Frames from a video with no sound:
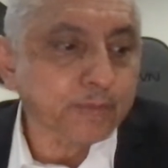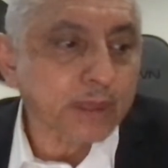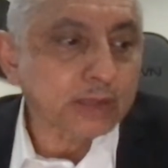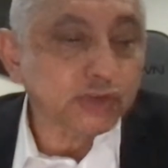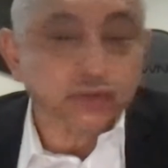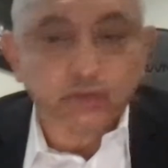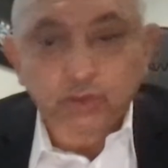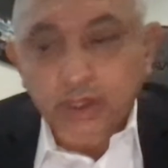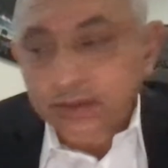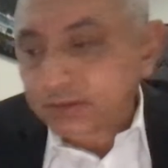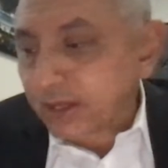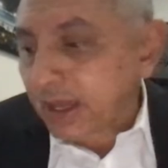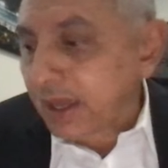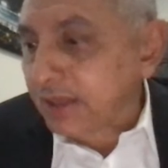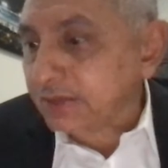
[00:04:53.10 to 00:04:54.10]
student
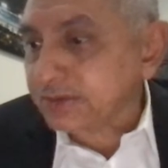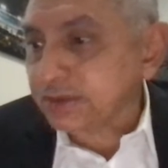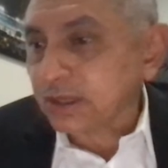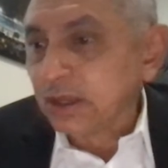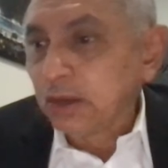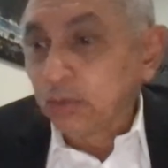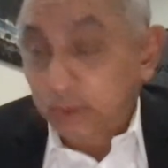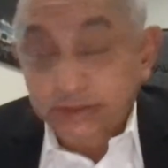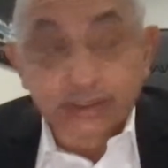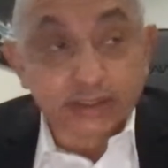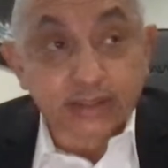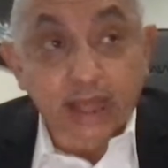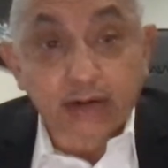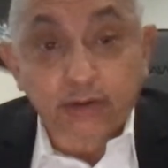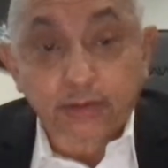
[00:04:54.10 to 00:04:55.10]
debt, we've
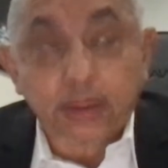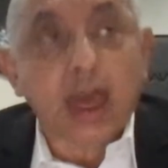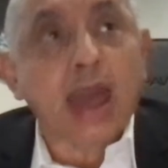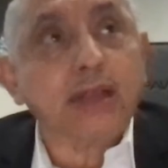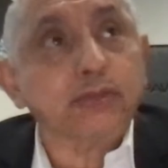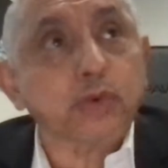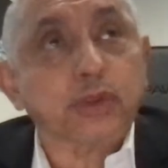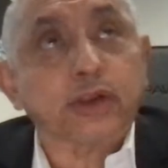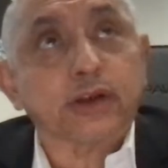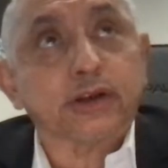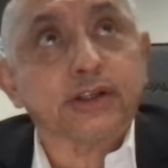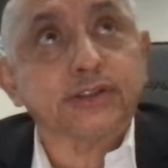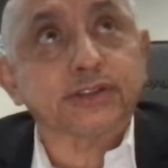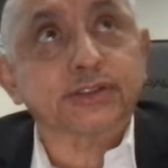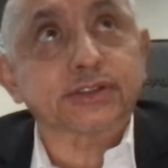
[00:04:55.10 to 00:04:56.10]
seen that on that, whether
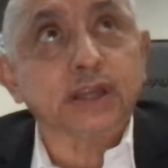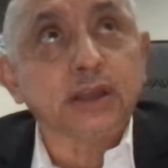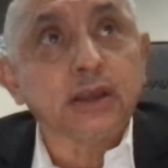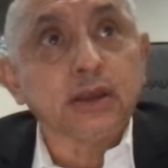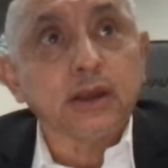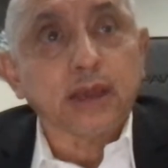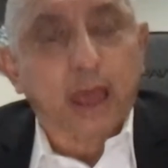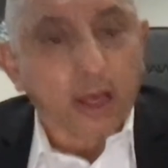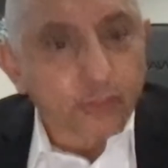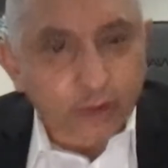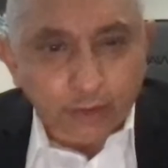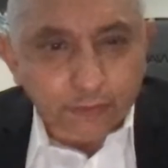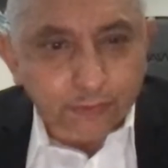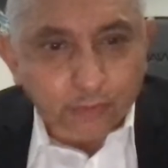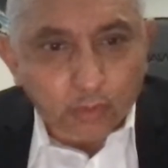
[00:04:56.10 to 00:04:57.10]
it's
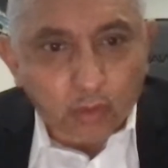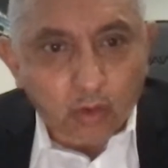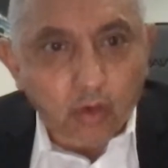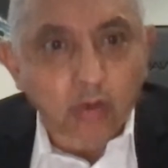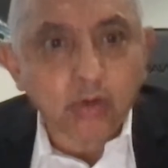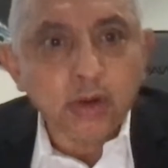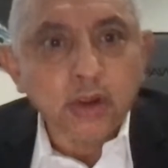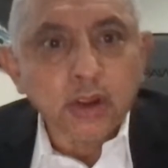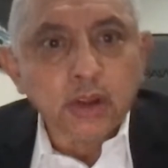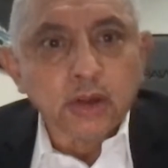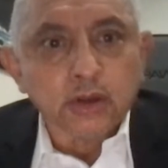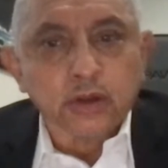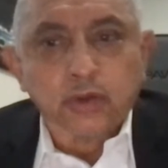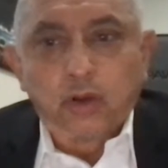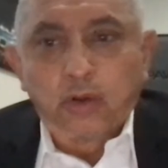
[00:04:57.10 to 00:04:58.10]
healthcare for all,
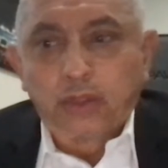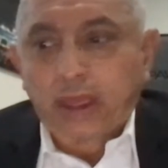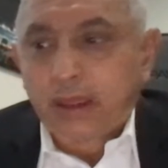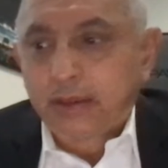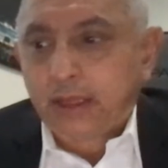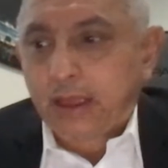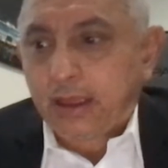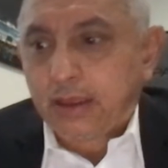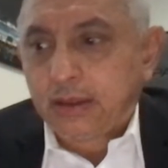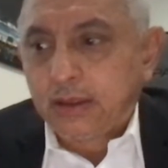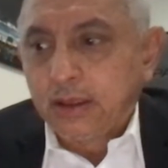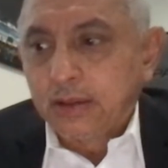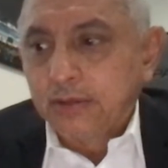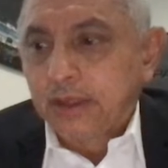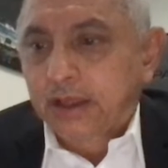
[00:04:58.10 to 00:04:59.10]
they
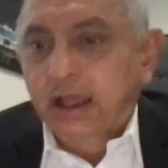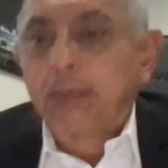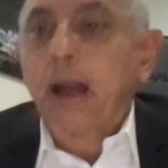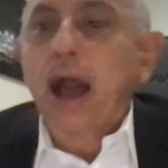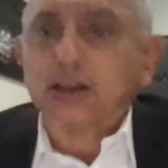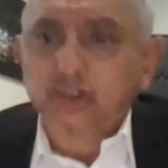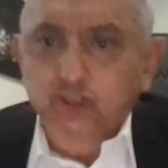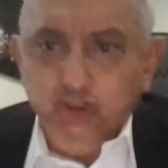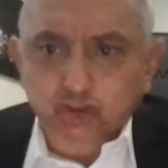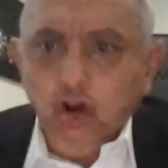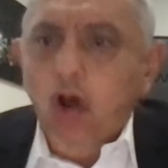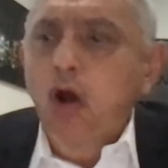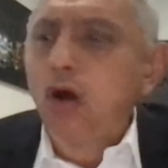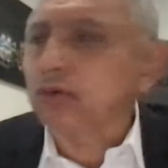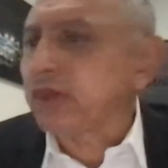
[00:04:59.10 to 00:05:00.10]
come out
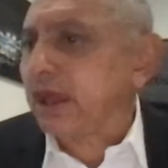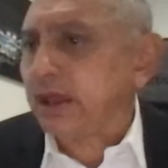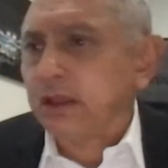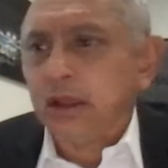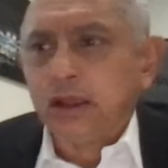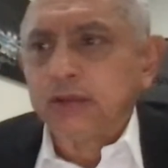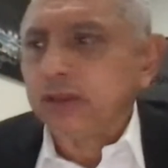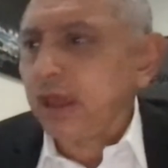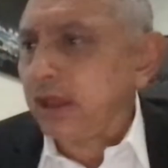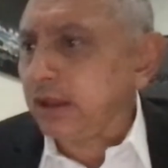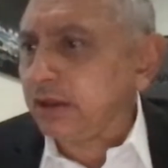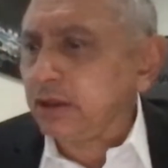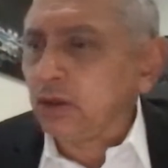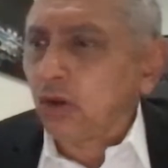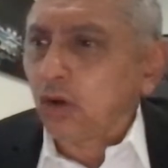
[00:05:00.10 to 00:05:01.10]
strong, and
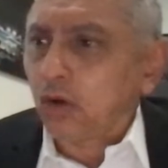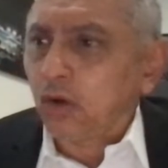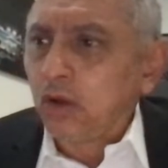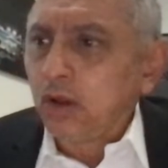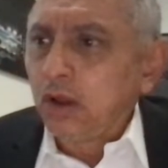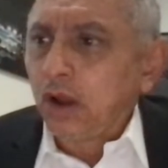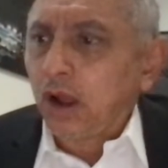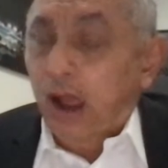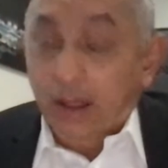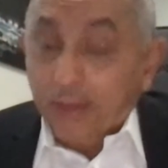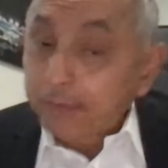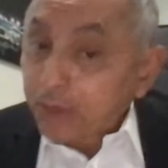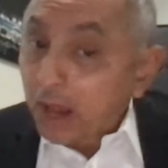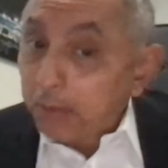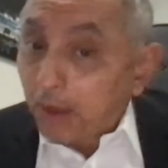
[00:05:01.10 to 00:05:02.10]

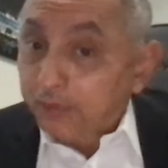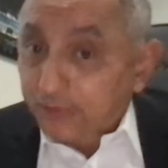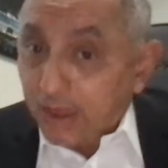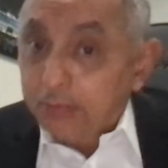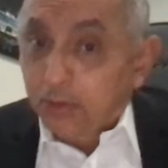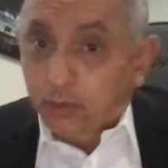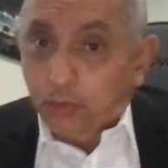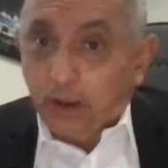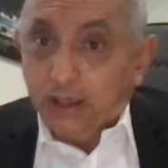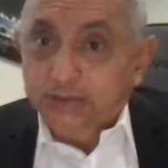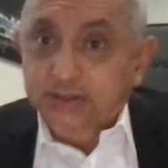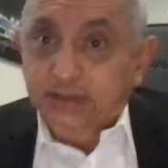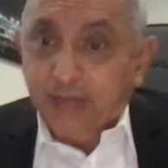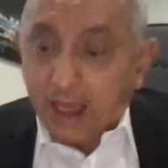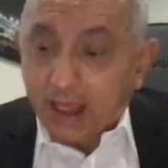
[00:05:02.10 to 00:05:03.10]
I'm talking about
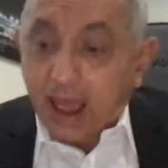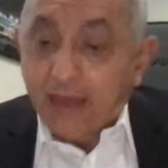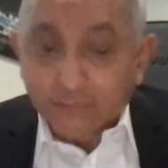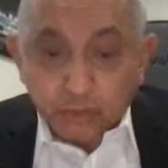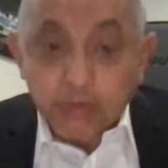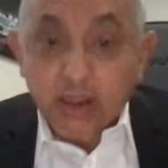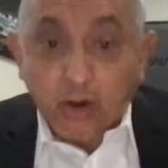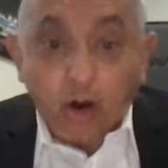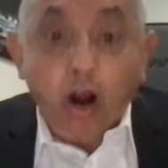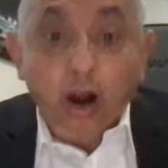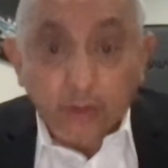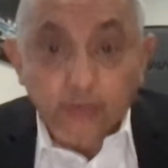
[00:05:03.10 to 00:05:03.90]
Democrats, and I have to be hard